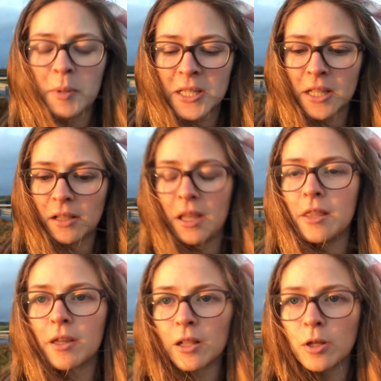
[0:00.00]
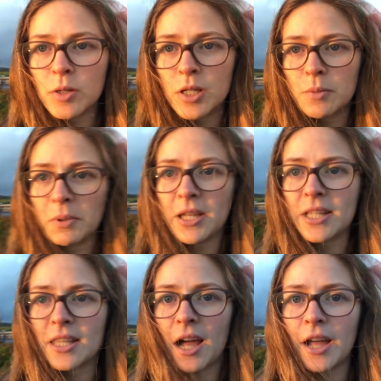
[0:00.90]
basically the closest
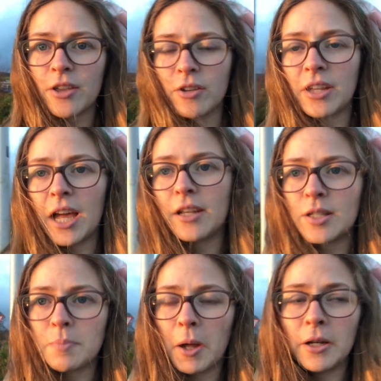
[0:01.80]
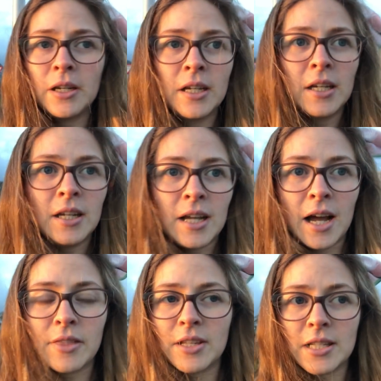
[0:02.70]
place that I could get it spun,
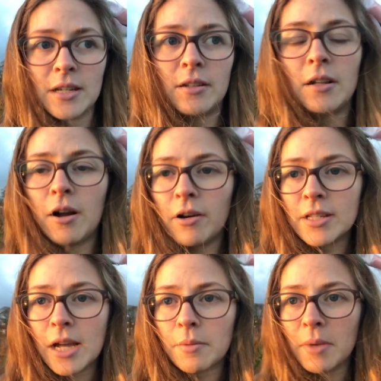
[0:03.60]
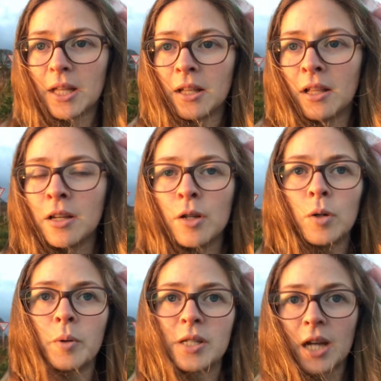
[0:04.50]
at this little artisan mill,
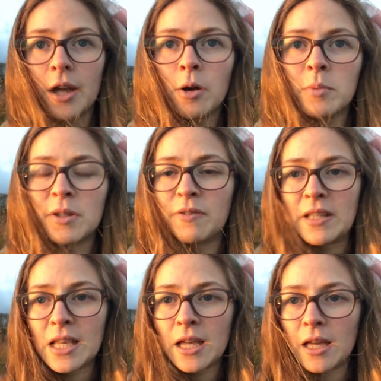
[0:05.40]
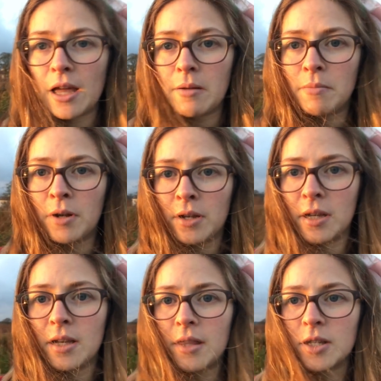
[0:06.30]
which I hope to visit
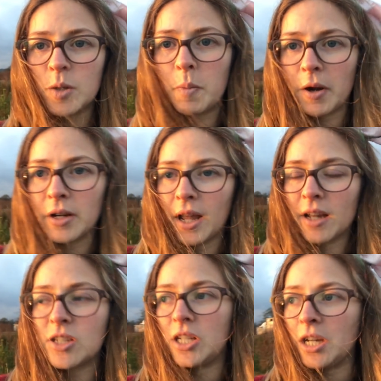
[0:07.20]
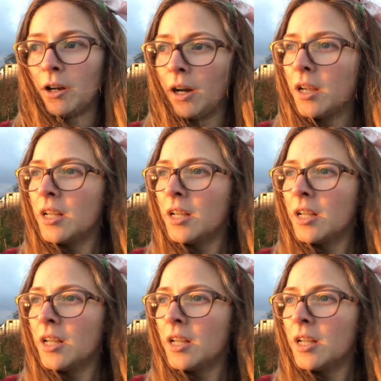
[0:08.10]
in the spring next year.